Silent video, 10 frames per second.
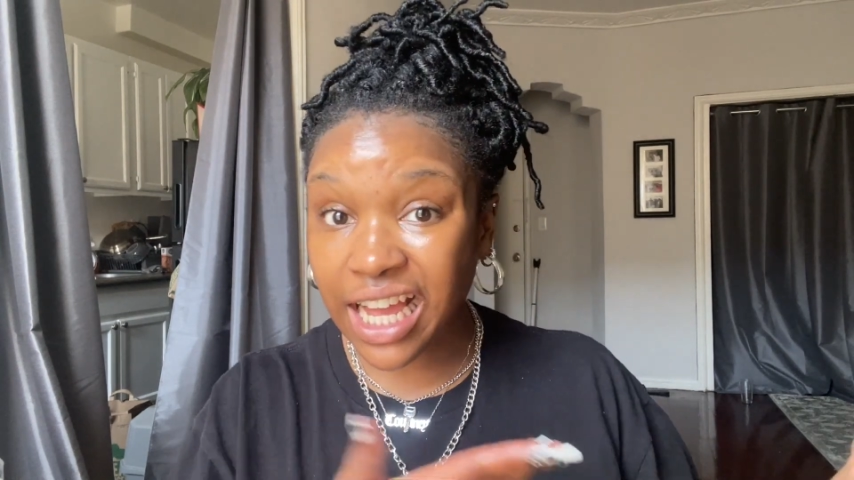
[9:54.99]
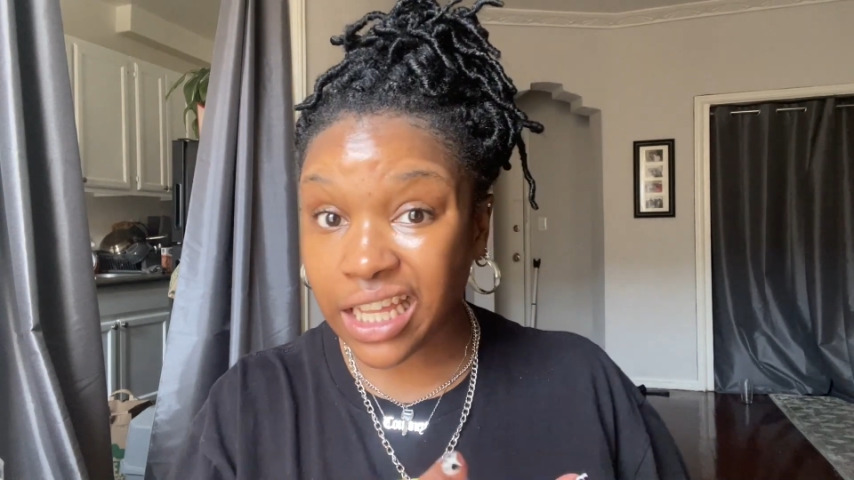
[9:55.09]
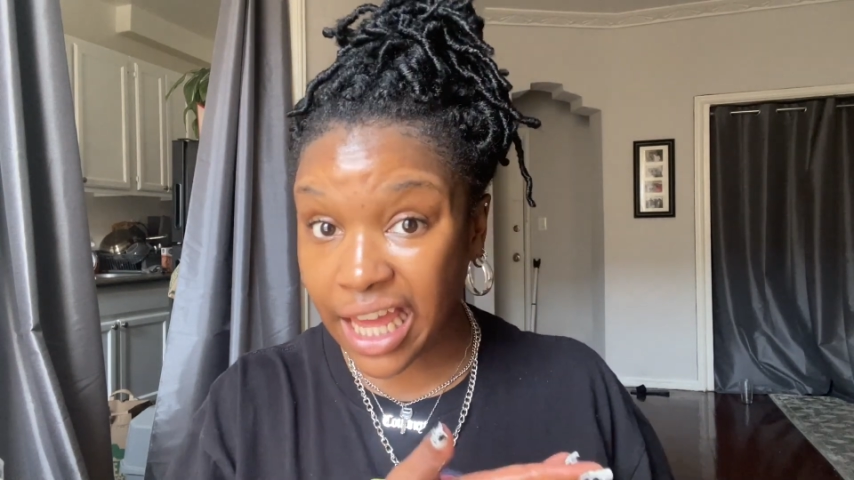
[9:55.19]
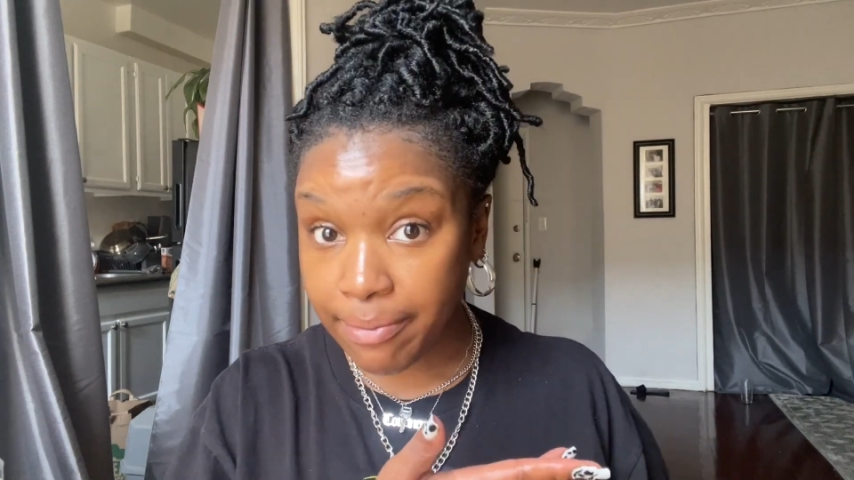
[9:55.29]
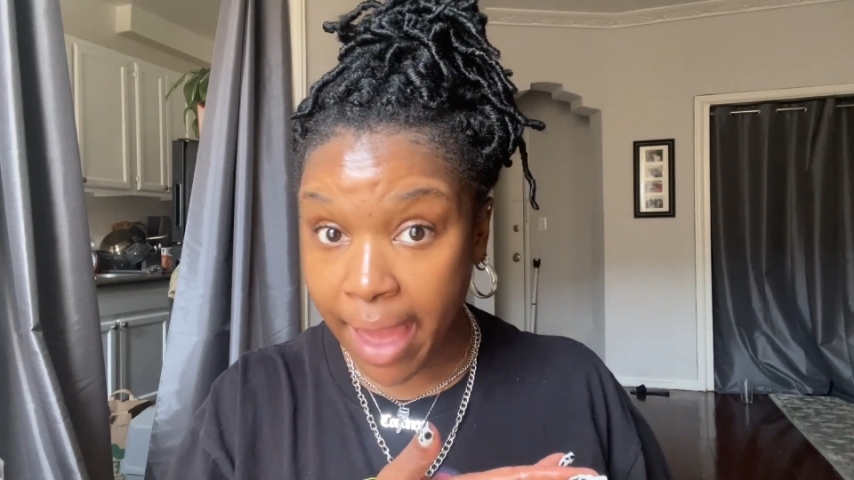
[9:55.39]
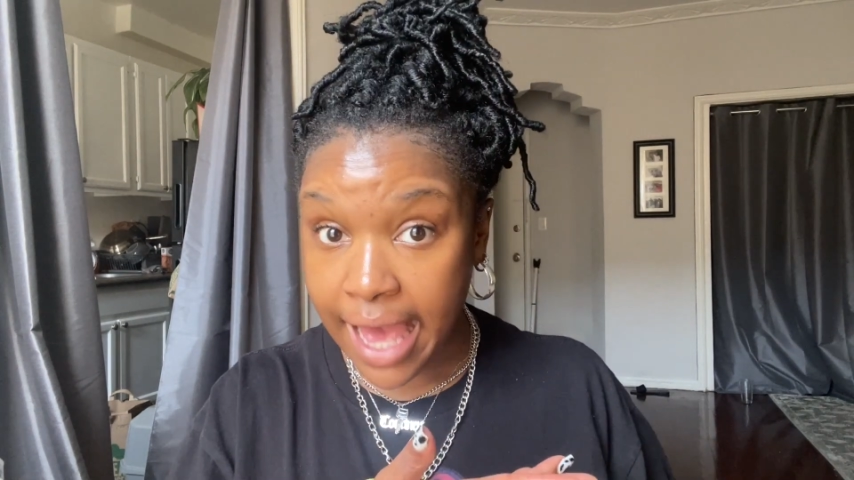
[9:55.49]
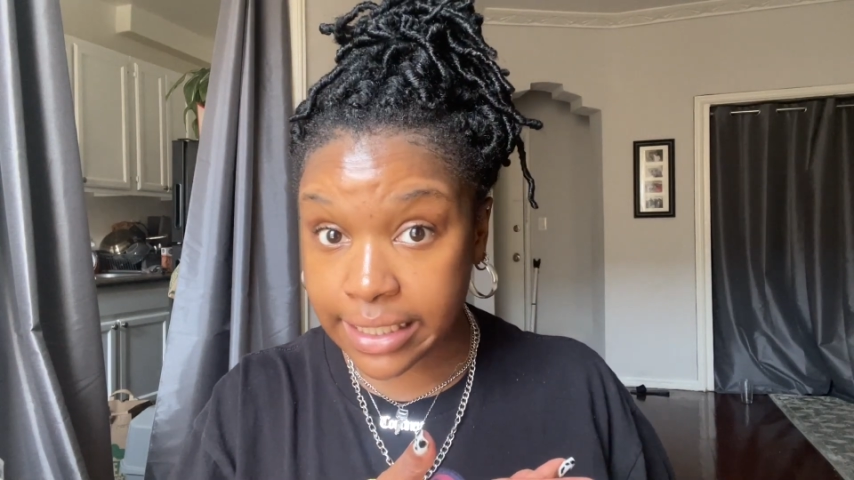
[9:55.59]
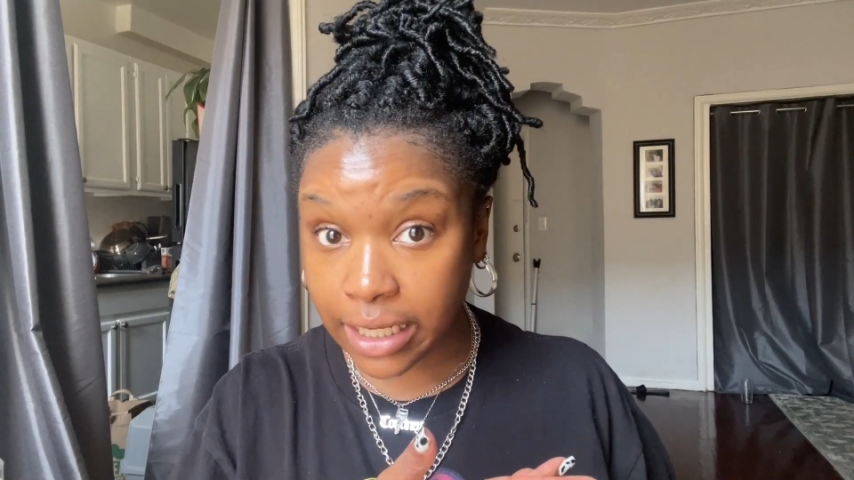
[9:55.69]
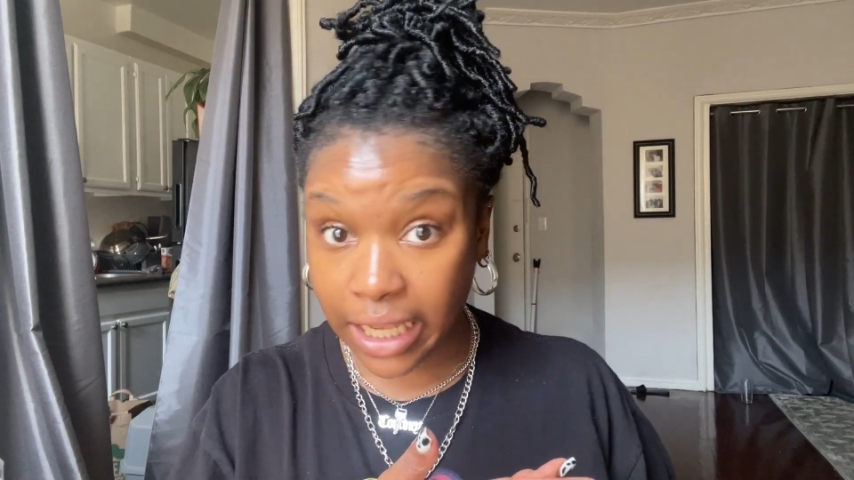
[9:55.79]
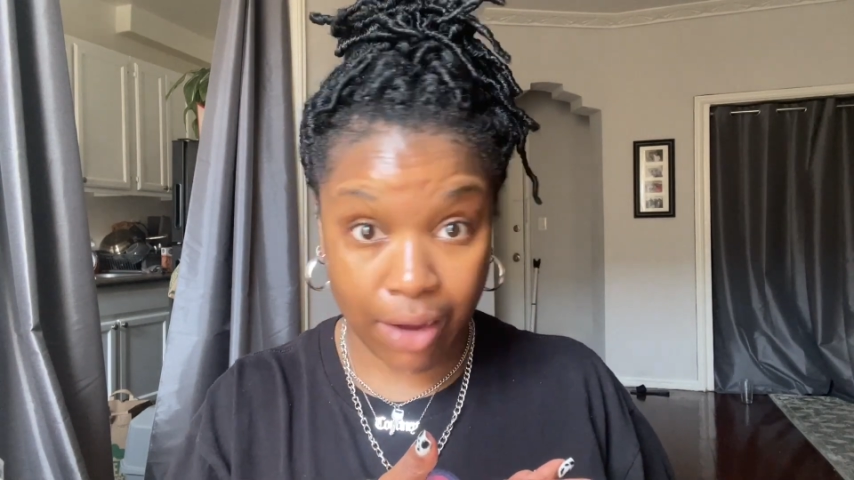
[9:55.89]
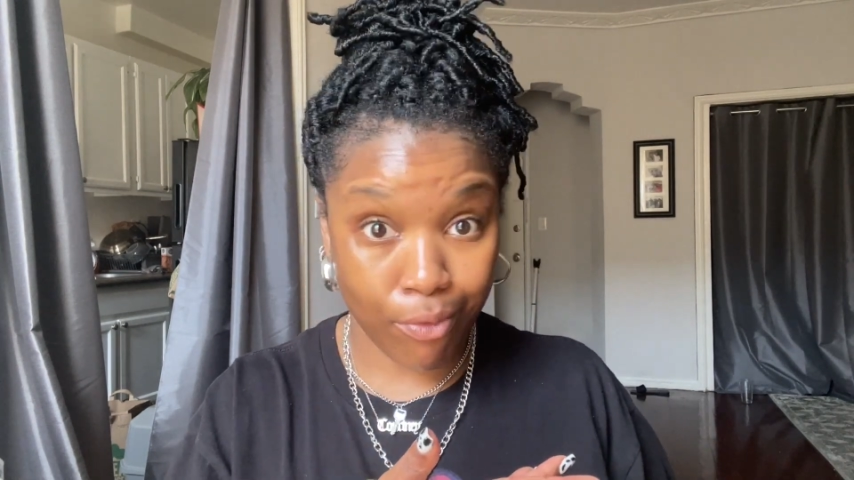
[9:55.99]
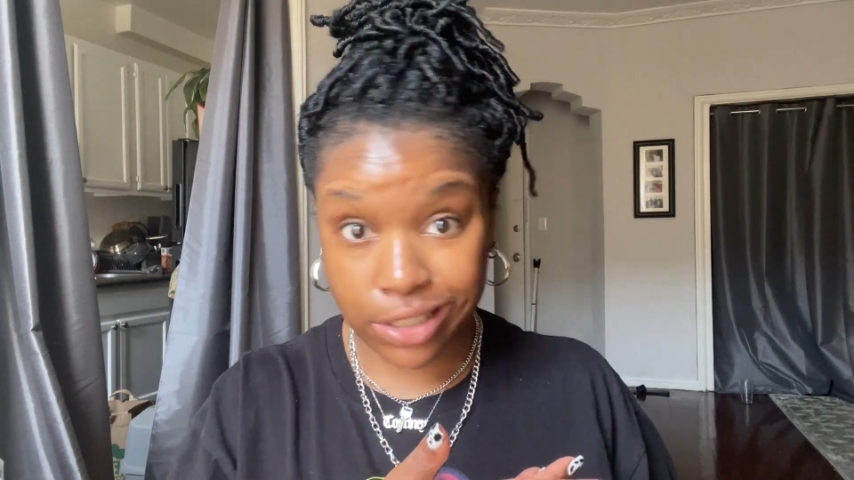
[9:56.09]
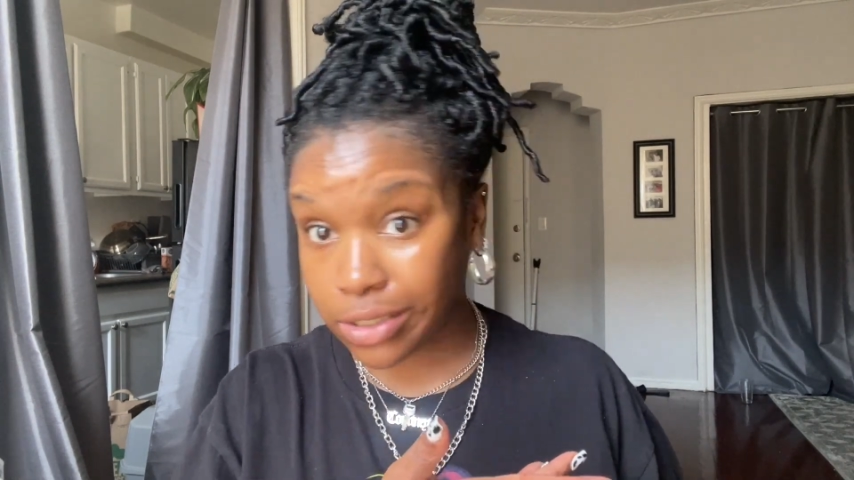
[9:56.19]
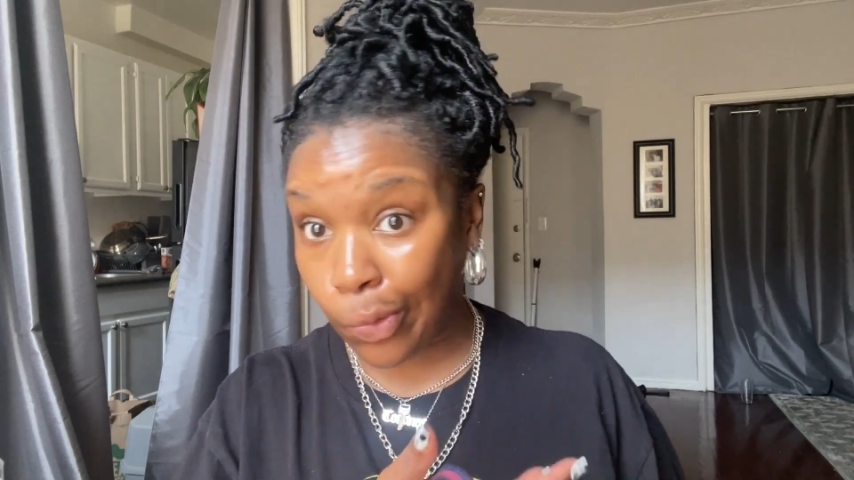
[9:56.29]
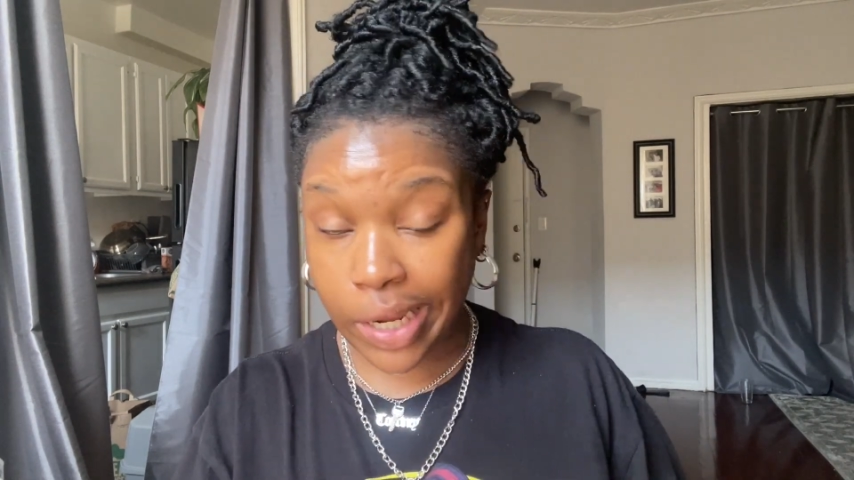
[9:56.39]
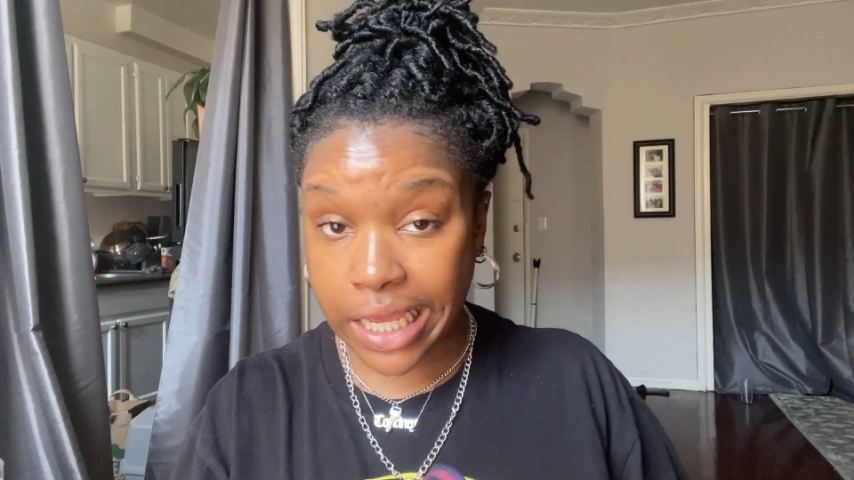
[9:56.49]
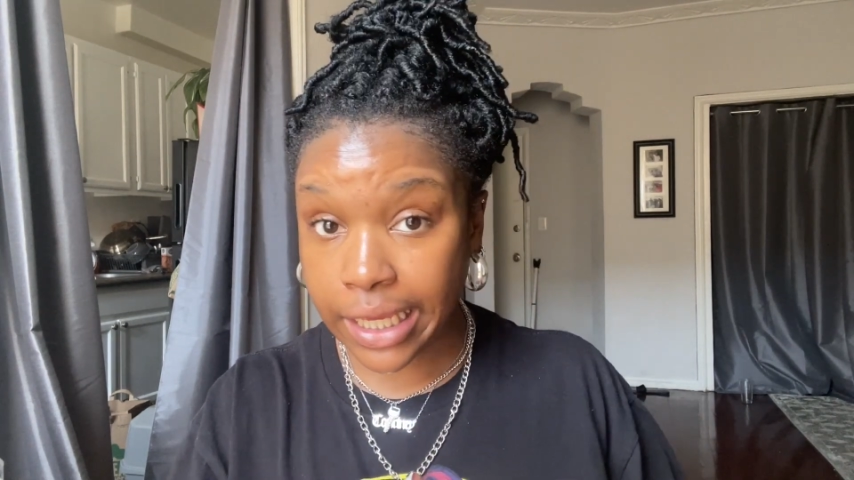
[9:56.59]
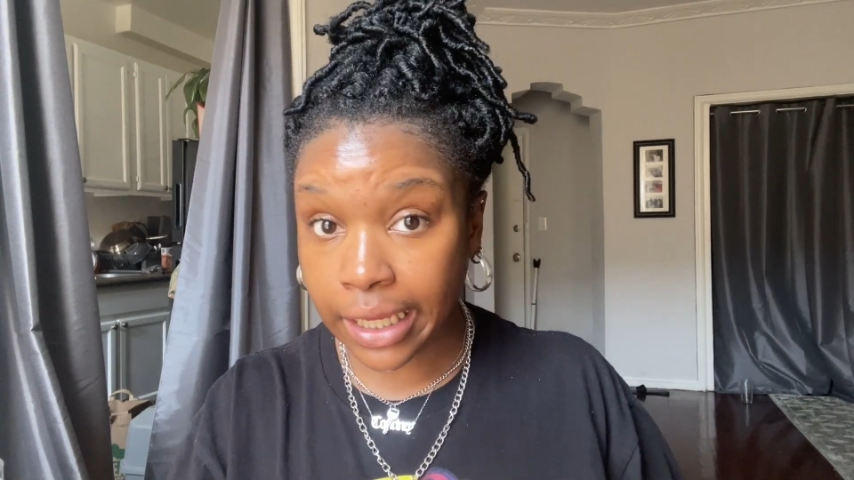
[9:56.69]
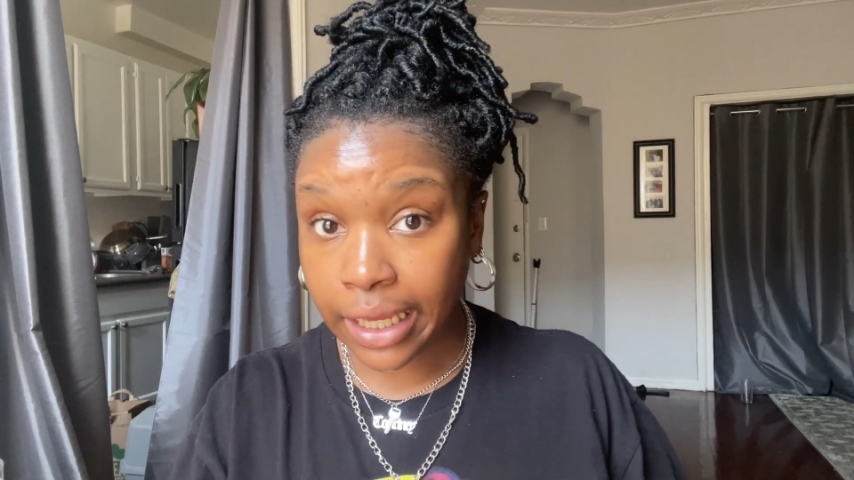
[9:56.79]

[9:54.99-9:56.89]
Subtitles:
clay mask like once a week.